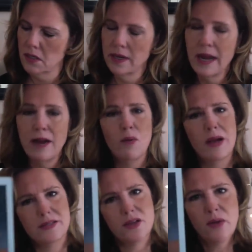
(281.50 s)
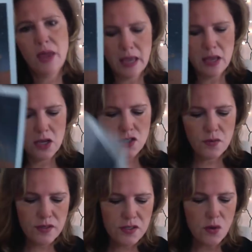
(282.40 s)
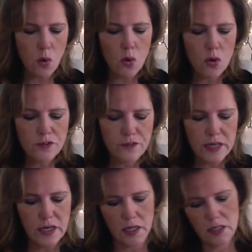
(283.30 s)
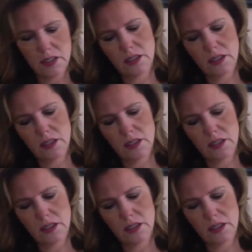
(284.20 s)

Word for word: Nine of Wands. Okay. So this is old fear.